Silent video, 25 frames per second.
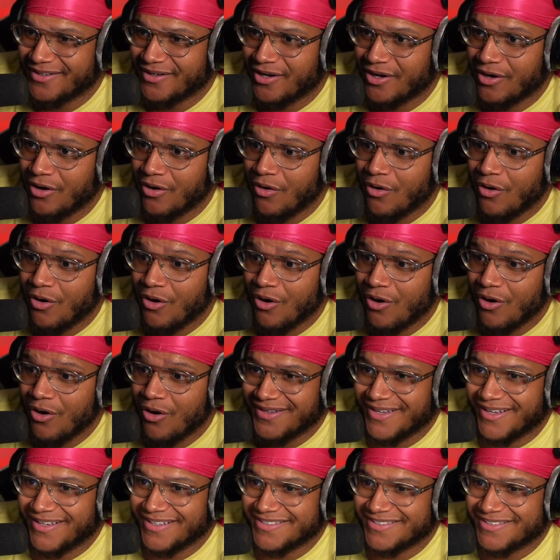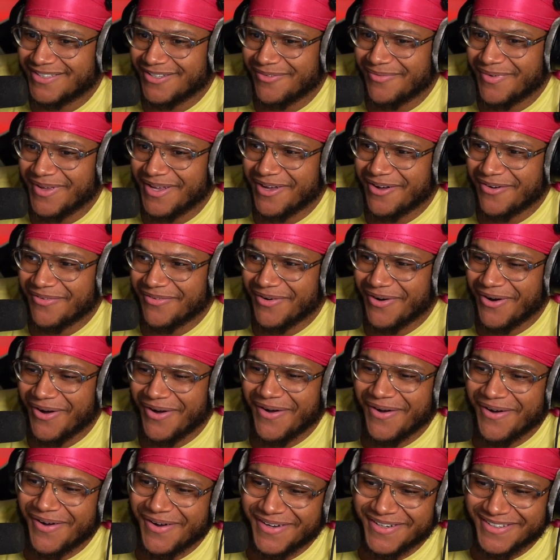Oh, like still make over.
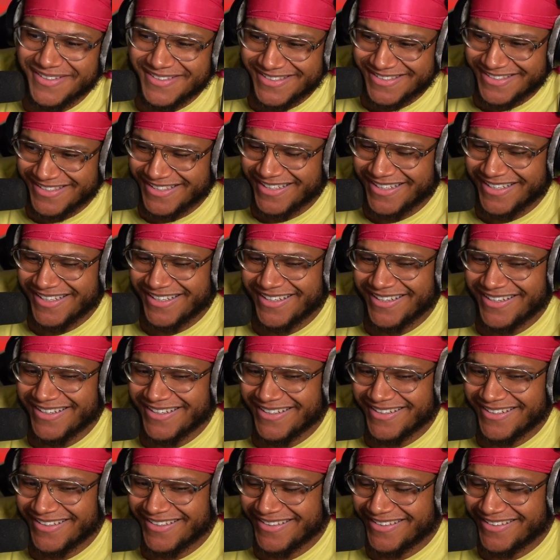Oh, shit.